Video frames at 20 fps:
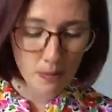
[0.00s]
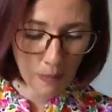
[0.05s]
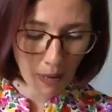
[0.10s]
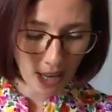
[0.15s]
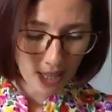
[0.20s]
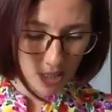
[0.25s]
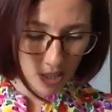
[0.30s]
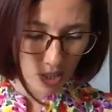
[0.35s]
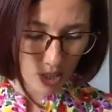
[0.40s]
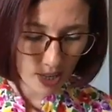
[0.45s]

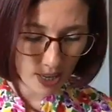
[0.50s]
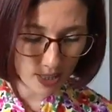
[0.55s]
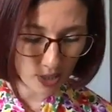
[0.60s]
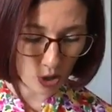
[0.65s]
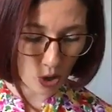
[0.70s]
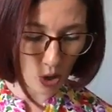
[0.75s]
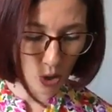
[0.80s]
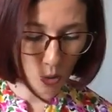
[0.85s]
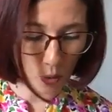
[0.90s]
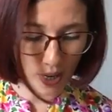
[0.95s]
pattern has
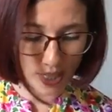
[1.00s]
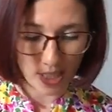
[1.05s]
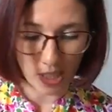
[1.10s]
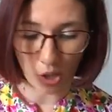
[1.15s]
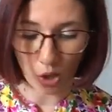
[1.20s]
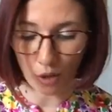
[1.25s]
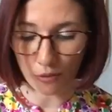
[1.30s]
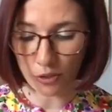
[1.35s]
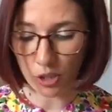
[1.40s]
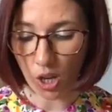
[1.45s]
got quite a
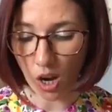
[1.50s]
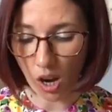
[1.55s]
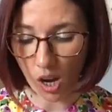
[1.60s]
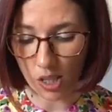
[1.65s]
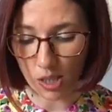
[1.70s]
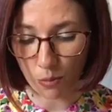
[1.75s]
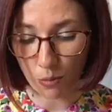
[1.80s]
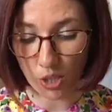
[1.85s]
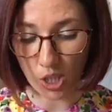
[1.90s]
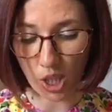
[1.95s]
lot of
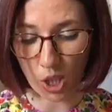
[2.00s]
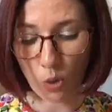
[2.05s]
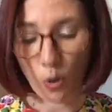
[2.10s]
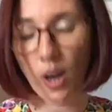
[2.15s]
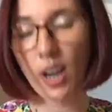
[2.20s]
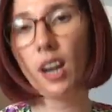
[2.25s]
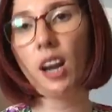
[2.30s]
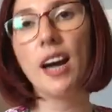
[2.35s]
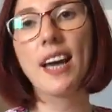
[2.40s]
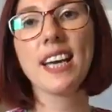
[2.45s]
darts, which I
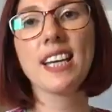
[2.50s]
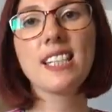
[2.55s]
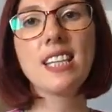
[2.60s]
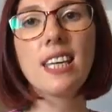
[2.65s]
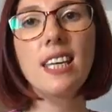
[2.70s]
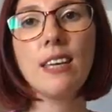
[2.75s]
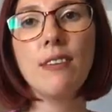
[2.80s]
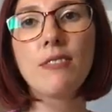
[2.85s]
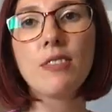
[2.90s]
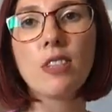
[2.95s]
quite like because
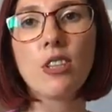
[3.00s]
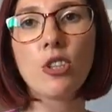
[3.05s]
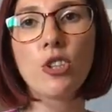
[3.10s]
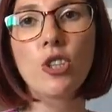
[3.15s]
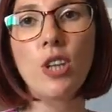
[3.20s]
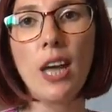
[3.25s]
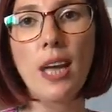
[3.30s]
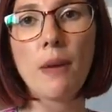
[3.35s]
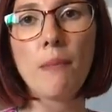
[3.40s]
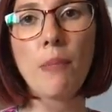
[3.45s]
it gives the
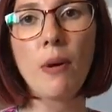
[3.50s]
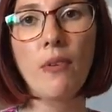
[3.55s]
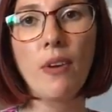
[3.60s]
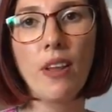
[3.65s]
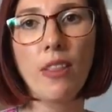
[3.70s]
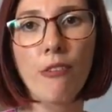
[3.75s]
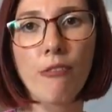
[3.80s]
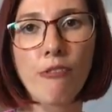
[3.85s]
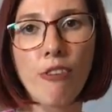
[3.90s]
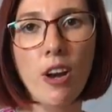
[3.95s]
shape
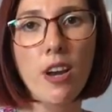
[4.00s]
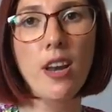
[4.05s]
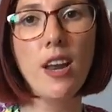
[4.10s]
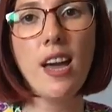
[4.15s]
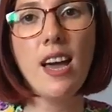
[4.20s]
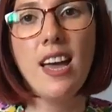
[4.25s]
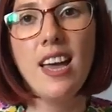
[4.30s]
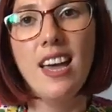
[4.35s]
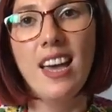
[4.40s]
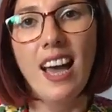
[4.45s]
around the front
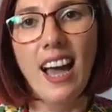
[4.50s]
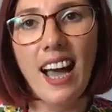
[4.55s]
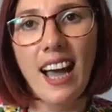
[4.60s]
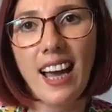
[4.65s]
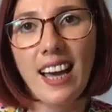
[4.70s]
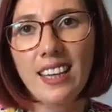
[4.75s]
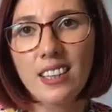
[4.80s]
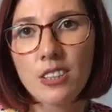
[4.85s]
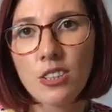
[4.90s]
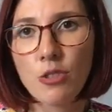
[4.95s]

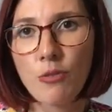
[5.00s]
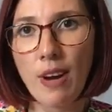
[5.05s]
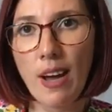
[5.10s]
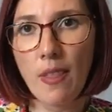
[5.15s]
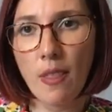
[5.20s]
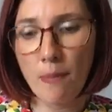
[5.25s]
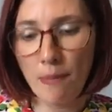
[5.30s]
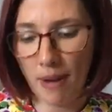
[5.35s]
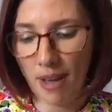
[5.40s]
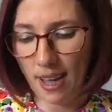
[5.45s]
and
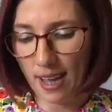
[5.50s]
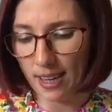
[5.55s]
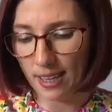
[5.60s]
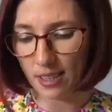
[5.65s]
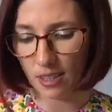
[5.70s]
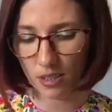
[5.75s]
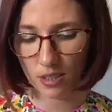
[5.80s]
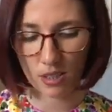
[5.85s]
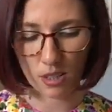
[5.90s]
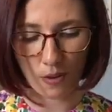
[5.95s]
around the
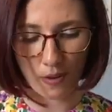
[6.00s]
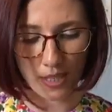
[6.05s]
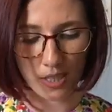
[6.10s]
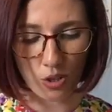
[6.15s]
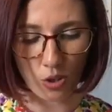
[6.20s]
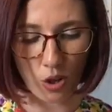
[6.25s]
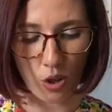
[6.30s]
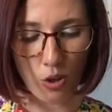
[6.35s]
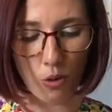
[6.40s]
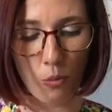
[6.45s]
back. So it's
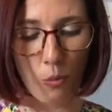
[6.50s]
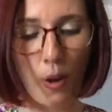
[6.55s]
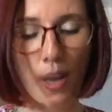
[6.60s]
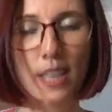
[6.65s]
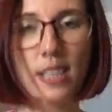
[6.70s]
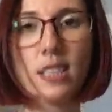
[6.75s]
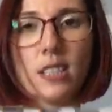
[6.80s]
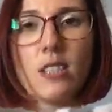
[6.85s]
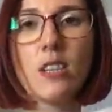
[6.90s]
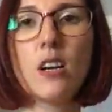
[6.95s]
got
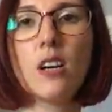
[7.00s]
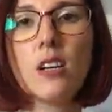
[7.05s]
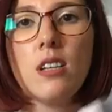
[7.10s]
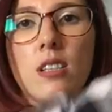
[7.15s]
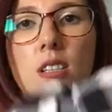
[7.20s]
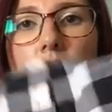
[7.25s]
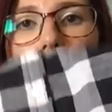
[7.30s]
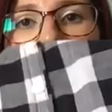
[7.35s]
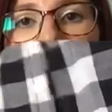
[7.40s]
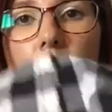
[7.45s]
waist
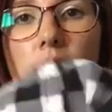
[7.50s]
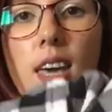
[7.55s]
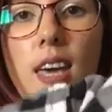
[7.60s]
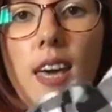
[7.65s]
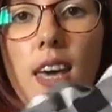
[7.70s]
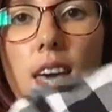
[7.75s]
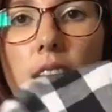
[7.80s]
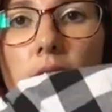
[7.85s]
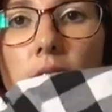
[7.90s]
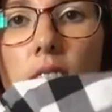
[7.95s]
darts
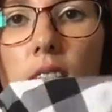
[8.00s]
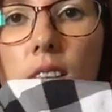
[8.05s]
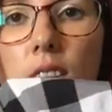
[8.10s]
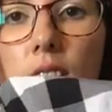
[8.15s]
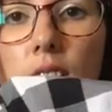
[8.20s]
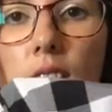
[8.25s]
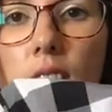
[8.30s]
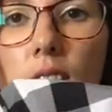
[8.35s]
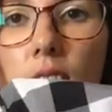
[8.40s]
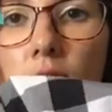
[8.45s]
here.
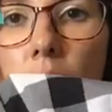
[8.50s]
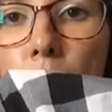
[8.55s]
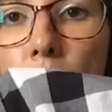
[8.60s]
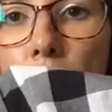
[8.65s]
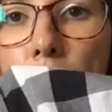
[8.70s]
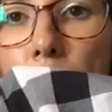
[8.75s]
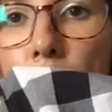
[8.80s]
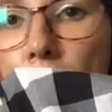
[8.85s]
Might be